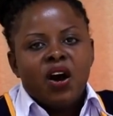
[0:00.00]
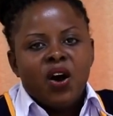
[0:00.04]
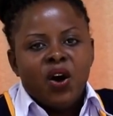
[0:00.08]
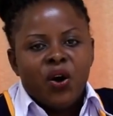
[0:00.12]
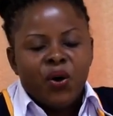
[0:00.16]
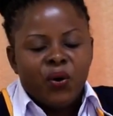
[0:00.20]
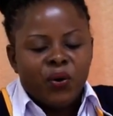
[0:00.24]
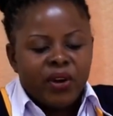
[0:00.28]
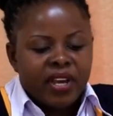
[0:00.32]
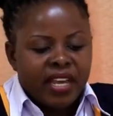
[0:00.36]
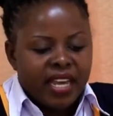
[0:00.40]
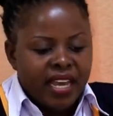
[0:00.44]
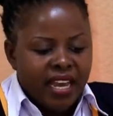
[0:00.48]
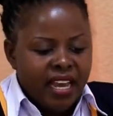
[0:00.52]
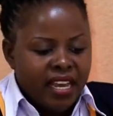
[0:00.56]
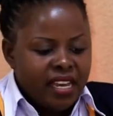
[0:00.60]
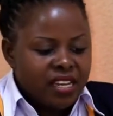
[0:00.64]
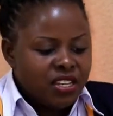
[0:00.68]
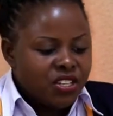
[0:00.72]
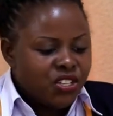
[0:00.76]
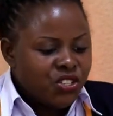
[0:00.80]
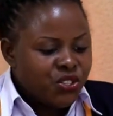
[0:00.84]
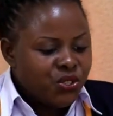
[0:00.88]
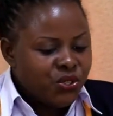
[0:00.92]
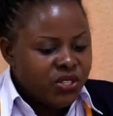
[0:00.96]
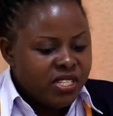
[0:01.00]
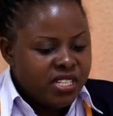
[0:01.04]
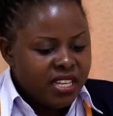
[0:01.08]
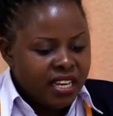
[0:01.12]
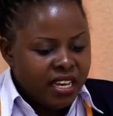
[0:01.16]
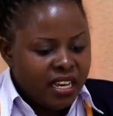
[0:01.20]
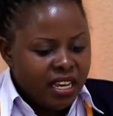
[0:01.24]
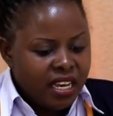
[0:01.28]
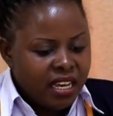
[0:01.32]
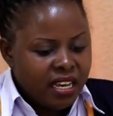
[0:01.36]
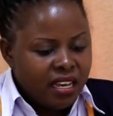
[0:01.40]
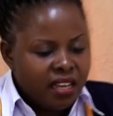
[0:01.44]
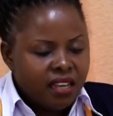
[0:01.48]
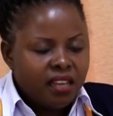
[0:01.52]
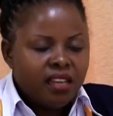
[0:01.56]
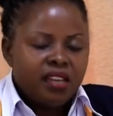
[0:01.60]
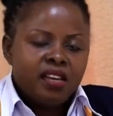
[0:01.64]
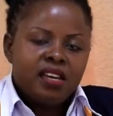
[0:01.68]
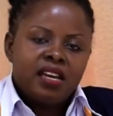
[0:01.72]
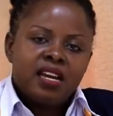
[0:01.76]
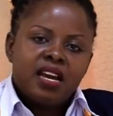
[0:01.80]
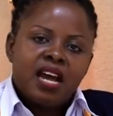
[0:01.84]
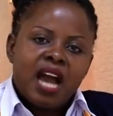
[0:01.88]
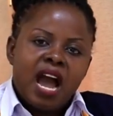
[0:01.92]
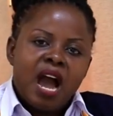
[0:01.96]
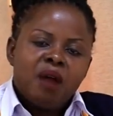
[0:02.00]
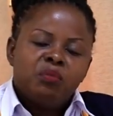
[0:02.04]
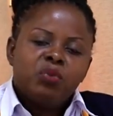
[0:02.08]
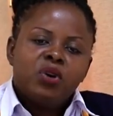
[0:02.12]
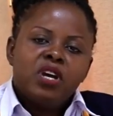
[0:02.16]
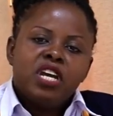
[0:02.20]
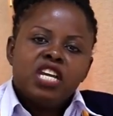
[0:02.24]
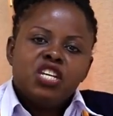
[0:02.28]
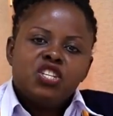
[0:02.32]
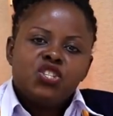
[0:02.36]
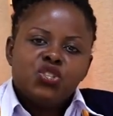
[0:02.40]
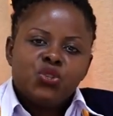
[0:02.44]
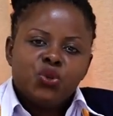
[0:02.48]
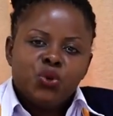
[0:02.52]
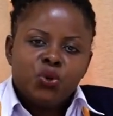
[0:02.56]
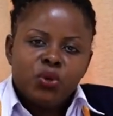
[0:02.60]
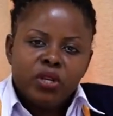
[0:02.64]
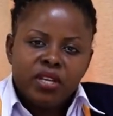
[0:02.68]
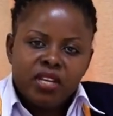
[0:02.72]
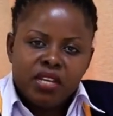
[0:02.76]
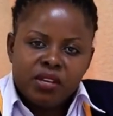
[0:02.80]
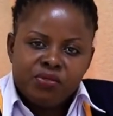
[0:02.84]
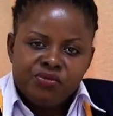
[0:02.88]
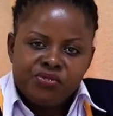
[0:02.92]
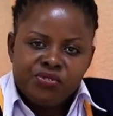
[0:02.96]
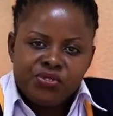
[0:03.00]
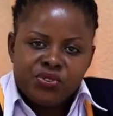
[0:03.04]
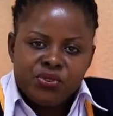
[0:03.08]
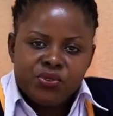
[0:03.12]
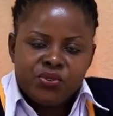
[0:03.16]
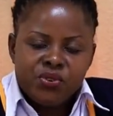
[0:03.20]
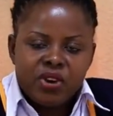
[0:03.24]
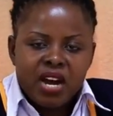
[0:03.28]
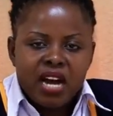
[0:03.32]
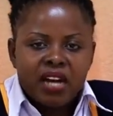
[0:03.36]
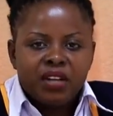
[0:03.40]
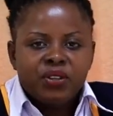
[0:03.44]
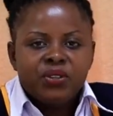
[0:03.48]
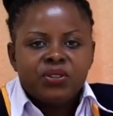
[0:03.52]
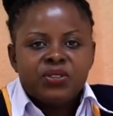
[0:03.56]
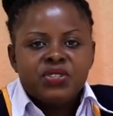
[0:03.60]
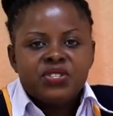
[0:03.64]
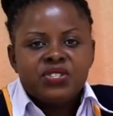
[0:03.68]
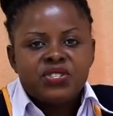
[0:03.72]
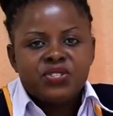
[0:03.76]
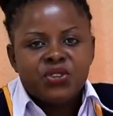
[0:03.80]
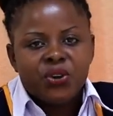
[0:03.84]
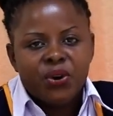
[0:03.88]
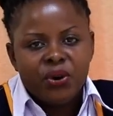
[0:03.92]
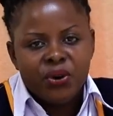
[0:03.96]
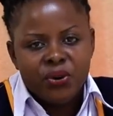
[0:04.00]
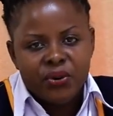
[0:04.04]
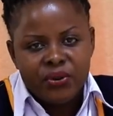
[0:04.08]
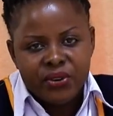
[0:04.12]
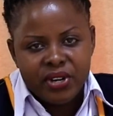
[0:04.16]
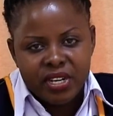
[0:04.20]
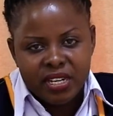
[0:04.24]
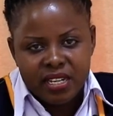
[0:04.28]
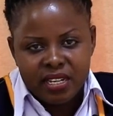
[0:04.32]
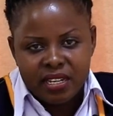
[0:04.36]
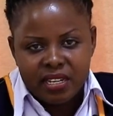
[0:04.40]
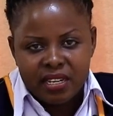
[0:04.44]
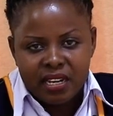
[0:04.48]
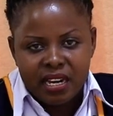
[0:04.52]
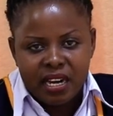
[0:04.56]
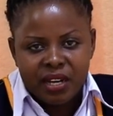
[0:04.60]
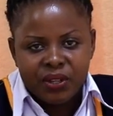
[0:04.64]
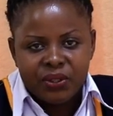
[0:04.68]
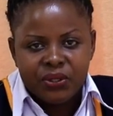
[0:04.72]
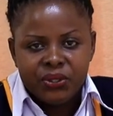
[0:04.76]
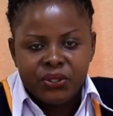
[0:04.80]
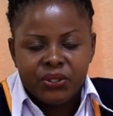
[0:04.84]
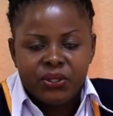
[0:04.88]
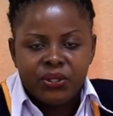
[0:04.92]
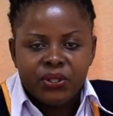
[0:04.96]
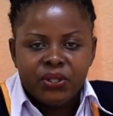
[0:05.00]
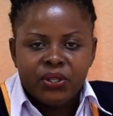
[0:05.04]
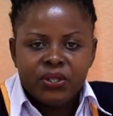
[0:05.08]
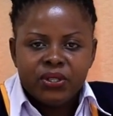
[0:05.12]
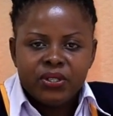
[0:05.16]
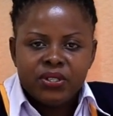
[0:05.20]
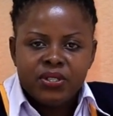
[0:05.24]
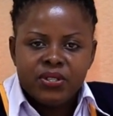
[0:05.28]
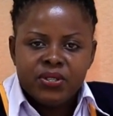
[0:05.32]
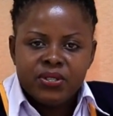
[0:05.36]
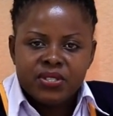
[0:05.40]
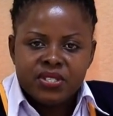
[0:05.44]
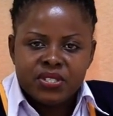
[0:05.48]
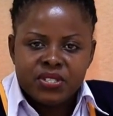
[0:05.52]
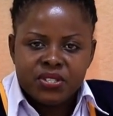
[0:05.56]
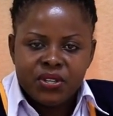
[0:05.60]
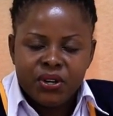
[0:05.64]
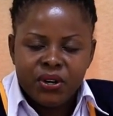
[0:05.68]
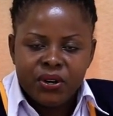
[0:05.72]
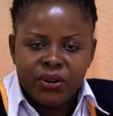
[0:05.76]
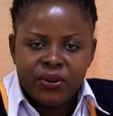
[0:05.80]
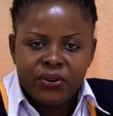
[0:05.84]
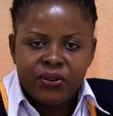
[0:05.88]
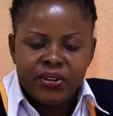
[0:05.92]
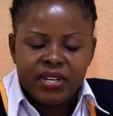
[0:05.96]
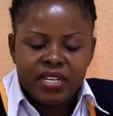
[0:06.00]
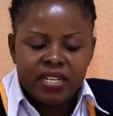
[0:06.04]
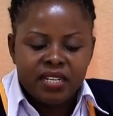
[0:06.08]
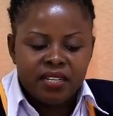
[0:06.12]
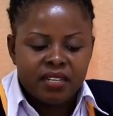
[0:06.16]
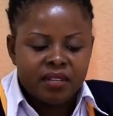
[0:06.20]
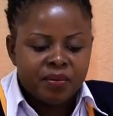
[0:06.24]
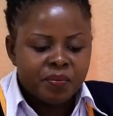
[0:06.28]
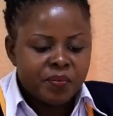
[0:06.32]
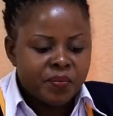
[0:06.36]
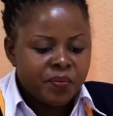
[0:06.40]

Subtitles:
Okay, today I'm going to give you a good story. A good story.